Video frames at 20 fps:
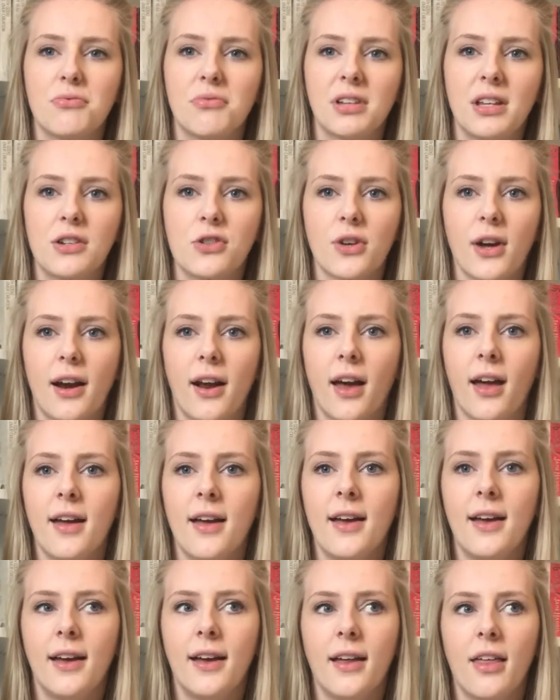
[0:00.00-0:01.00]
really trying to
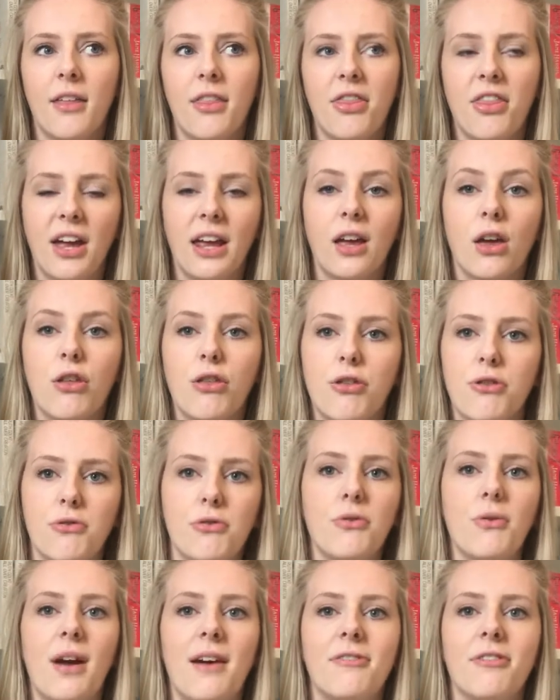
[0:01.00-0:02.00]
think
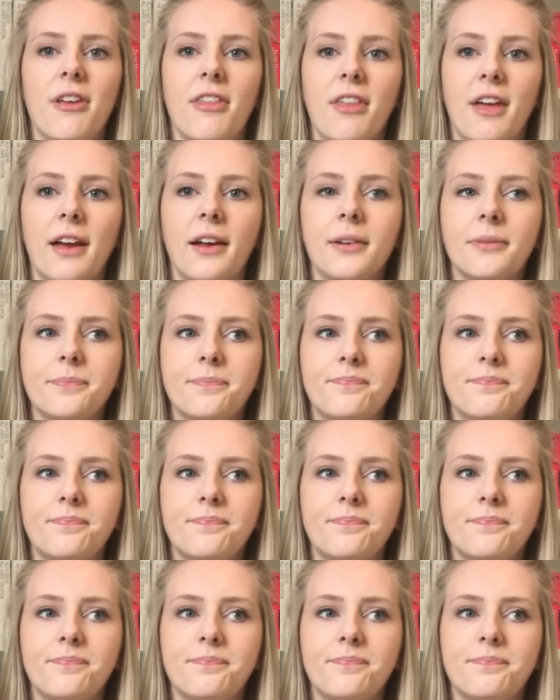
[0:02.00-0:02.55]
through everything.